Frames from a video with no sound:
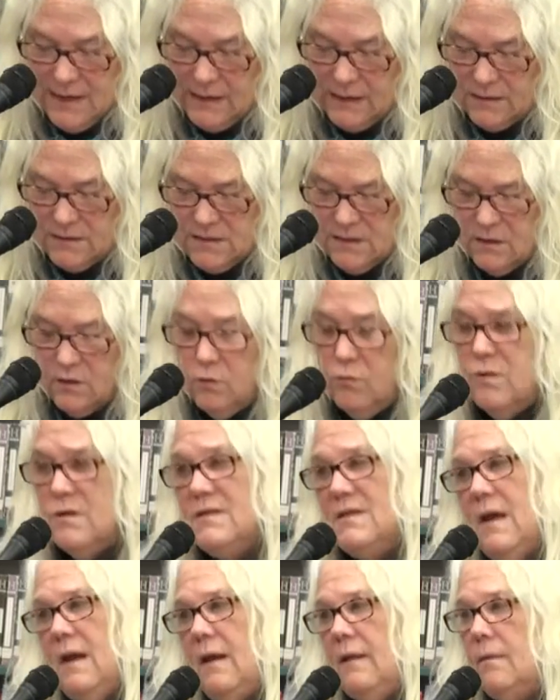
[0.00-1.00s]
I continued
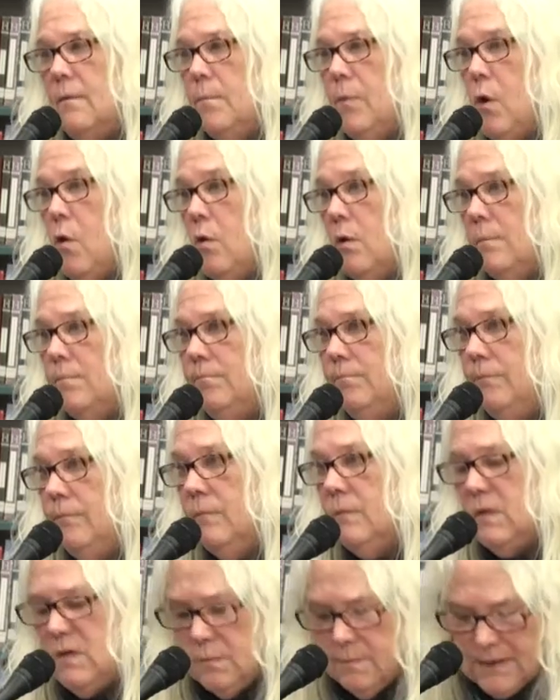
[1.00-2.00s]
reciting the poem
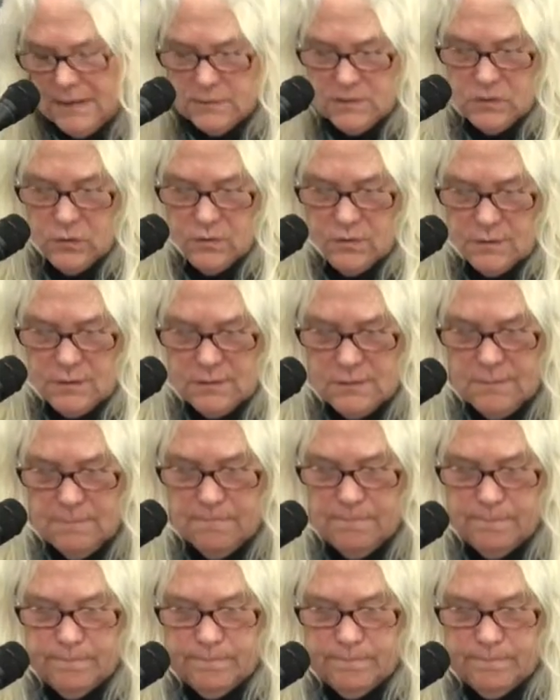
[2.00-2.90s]
to my students.